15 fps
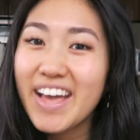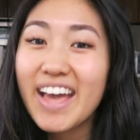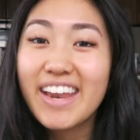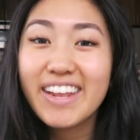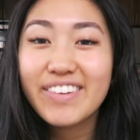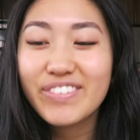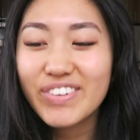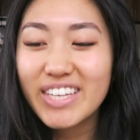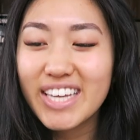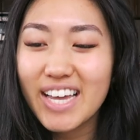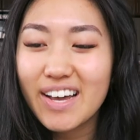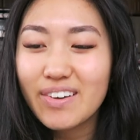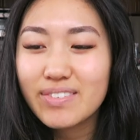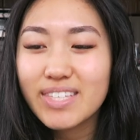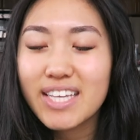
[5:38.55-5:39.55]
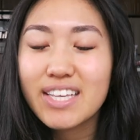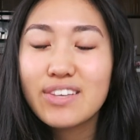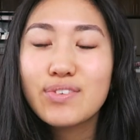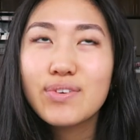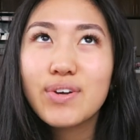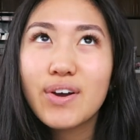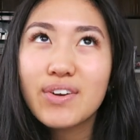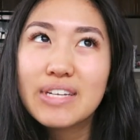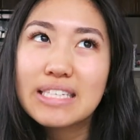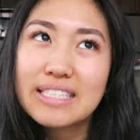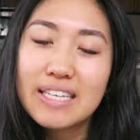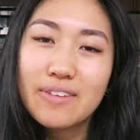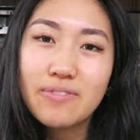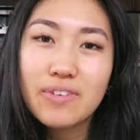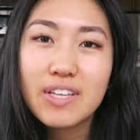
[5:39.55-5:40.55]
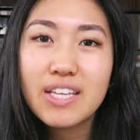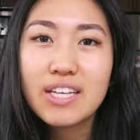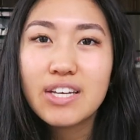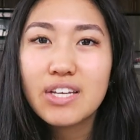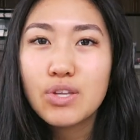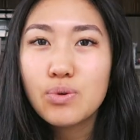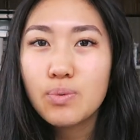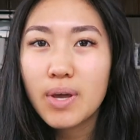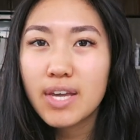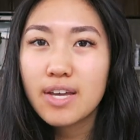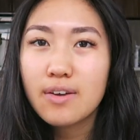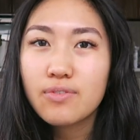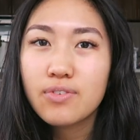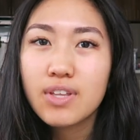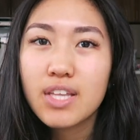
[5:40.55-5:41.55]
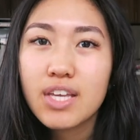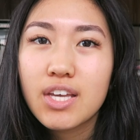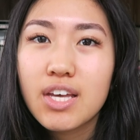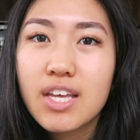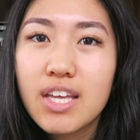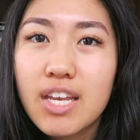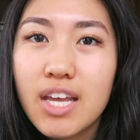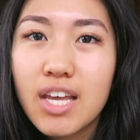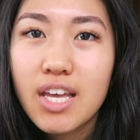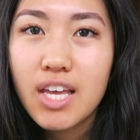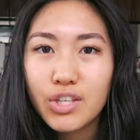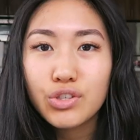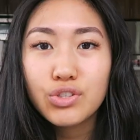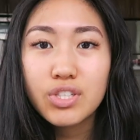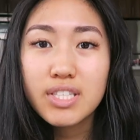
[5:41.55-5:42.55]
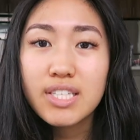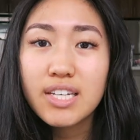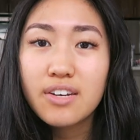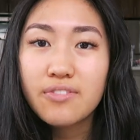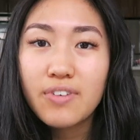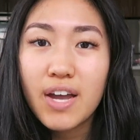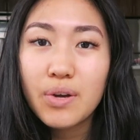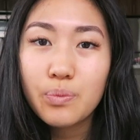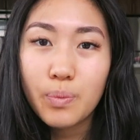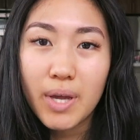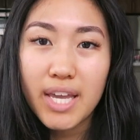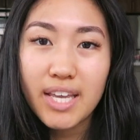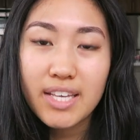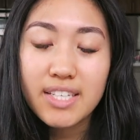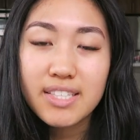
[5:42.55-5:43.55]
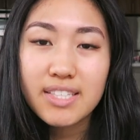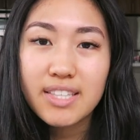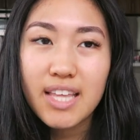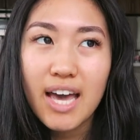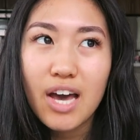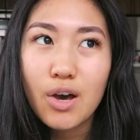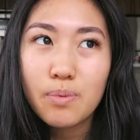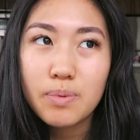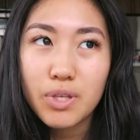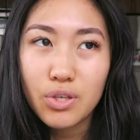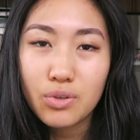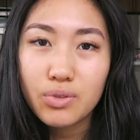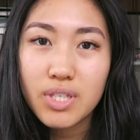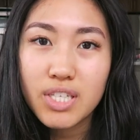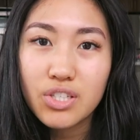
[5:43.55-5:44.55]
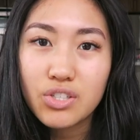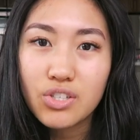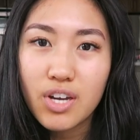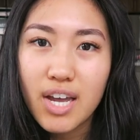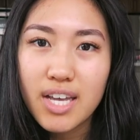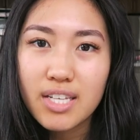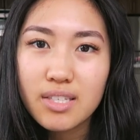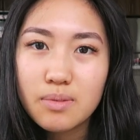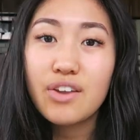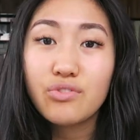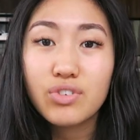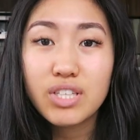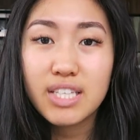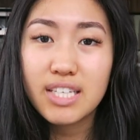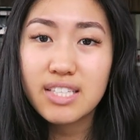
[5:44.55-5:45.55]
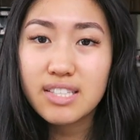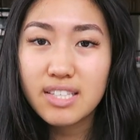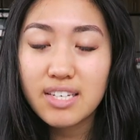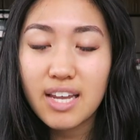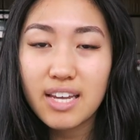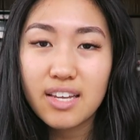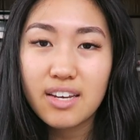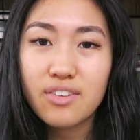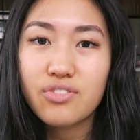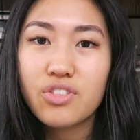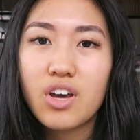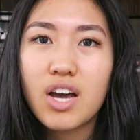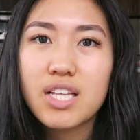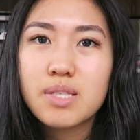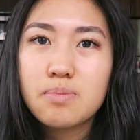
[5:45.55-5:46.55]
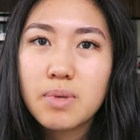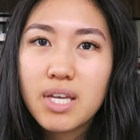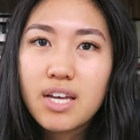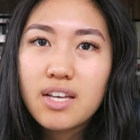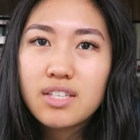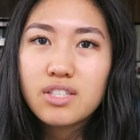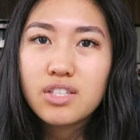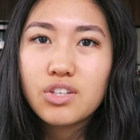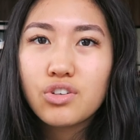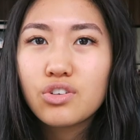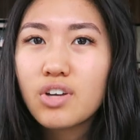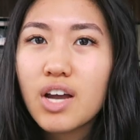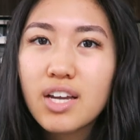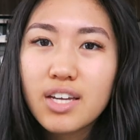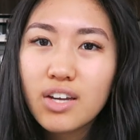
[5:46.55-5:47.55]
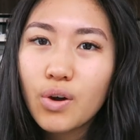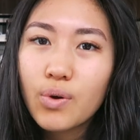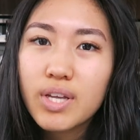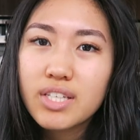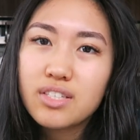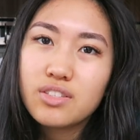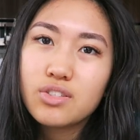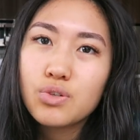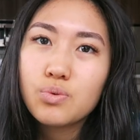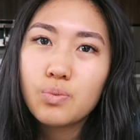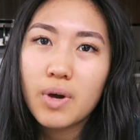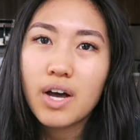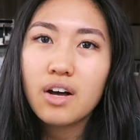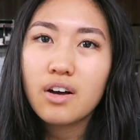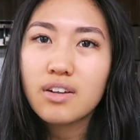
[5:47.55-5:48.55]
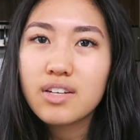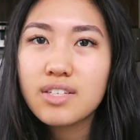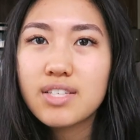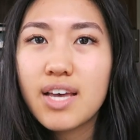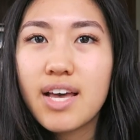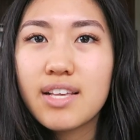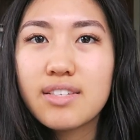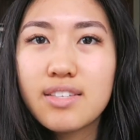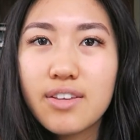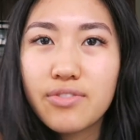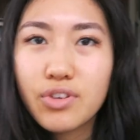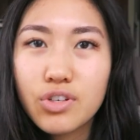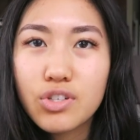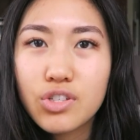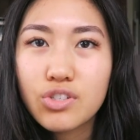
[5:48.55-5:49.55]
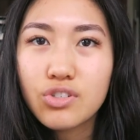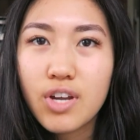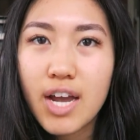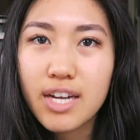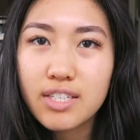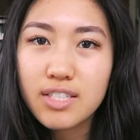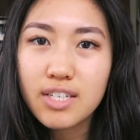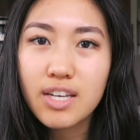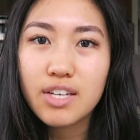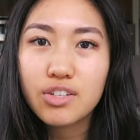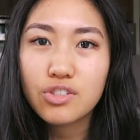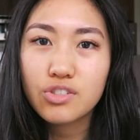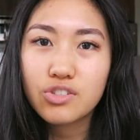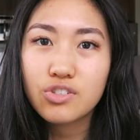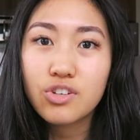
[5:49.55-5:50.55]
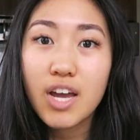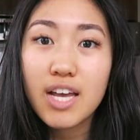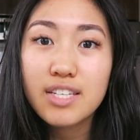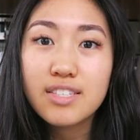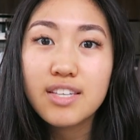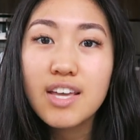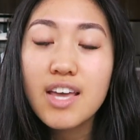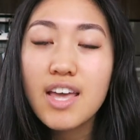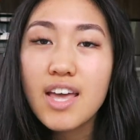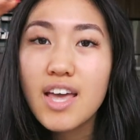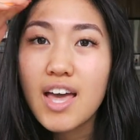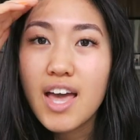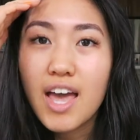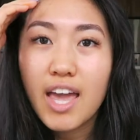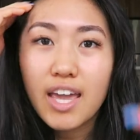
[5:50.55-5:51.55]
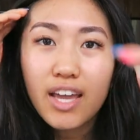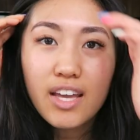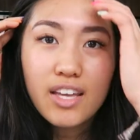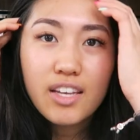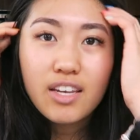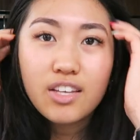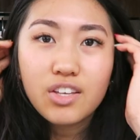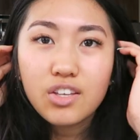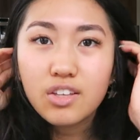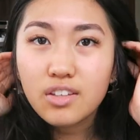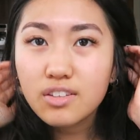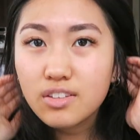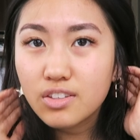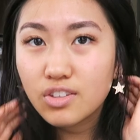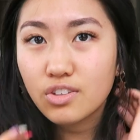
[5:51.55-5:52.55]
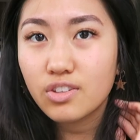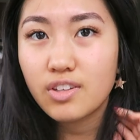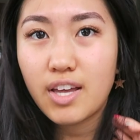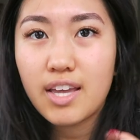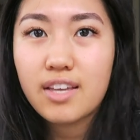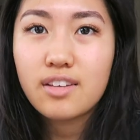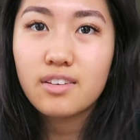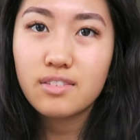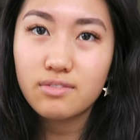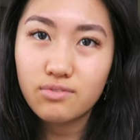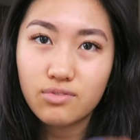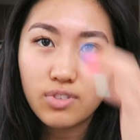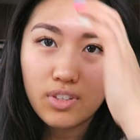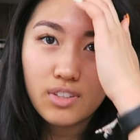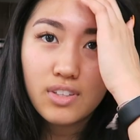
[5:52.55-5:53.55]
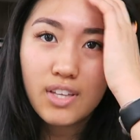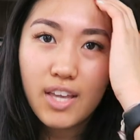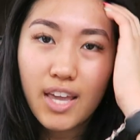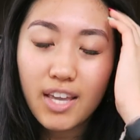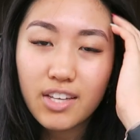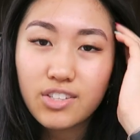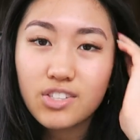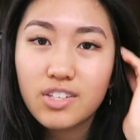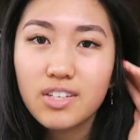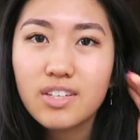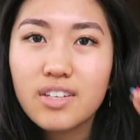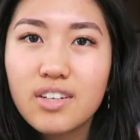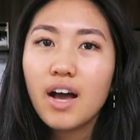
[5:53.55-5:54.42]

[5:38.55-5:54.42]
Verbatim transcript: And it really helps. You go to sleep feeling good, you wake up feeling good. You just need to find ways that help you de-stress and release the negative thoughts, because you're not going to do well on a test if you're distracted and you're stressed and you're really anxious.